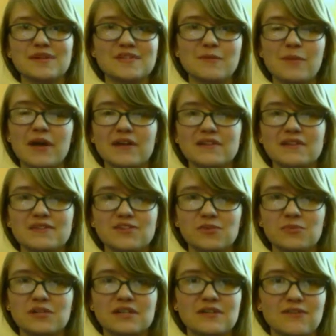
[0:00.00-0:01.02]
they patent so
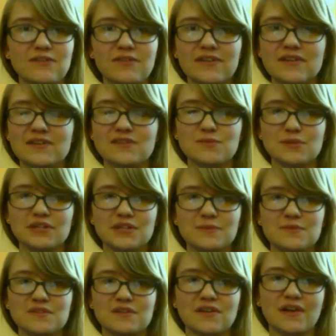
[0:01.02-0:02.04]
many different things when it
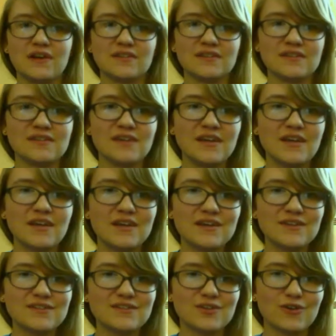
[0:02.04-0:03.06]
comes to guns.
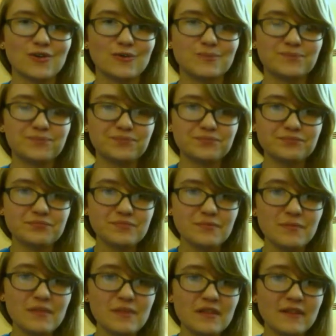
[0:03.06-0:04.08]
So
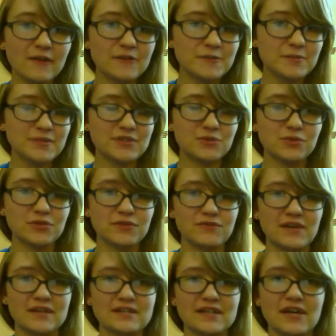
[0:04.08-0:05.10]
that was pretty cool to
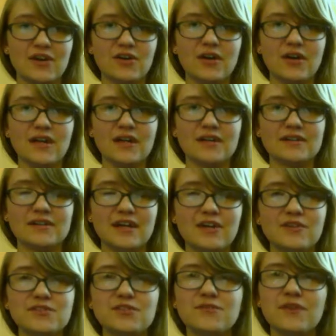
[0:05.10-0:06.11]
find out. And I
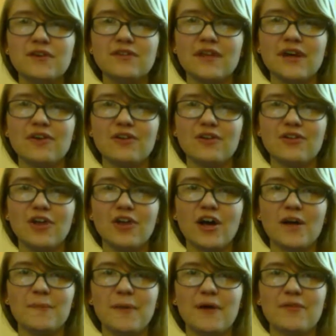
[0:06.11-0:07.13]
also found out a
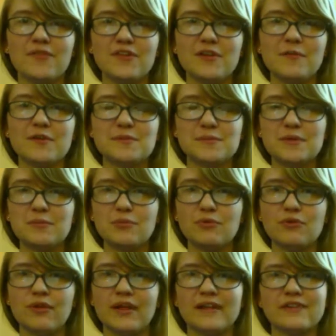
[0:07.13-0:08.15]
lot about them as
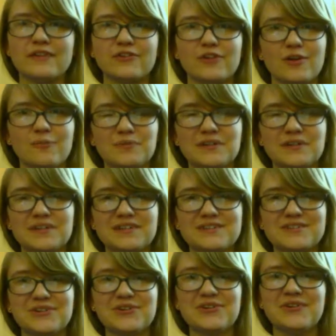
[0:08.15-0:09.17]
people and their company.
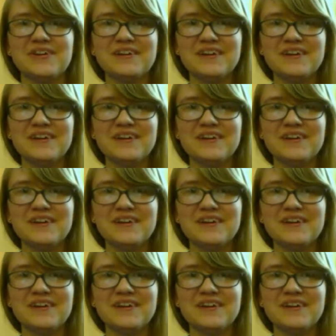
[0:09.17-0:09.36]
So